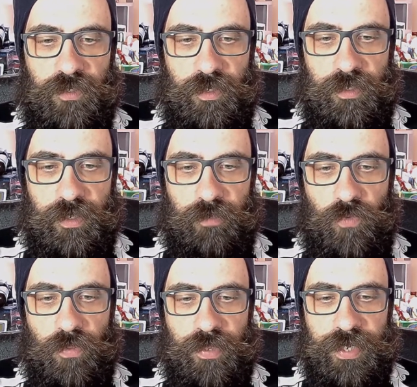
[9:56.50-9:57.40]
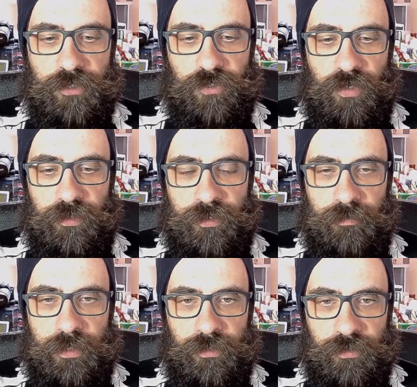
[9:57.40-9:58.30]
one thing I struggle a little
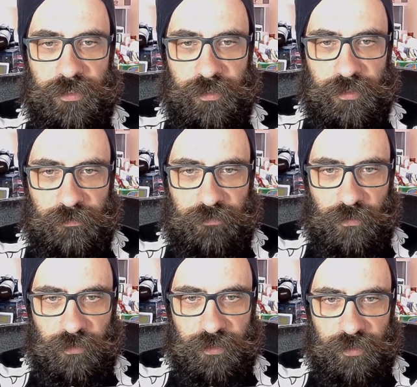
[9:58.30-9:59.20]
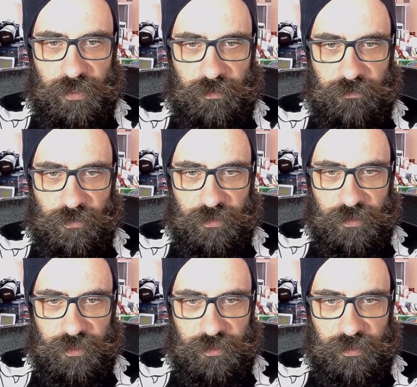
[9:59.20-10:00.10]
bit on this, it's the focus. So the
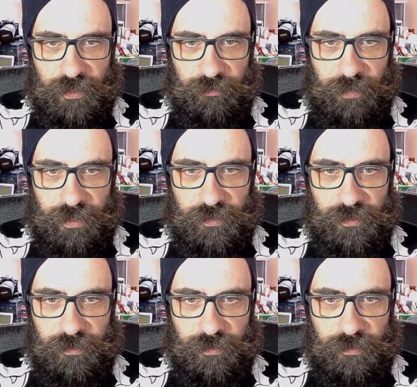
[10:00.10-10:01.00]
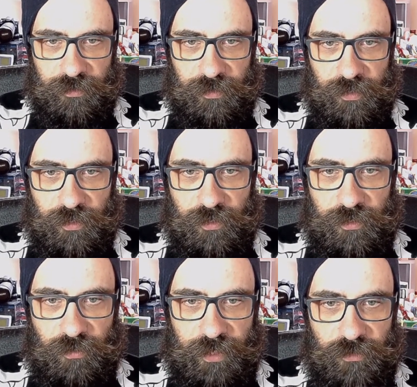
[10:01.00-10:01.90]
focus, it's set by distance.
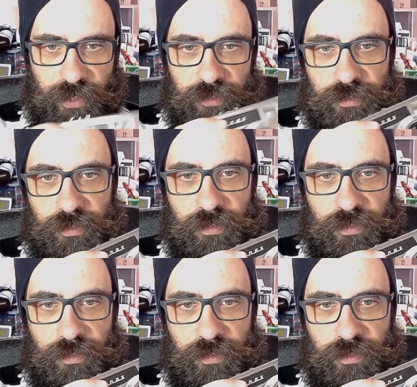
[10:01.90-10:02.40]
So as you can see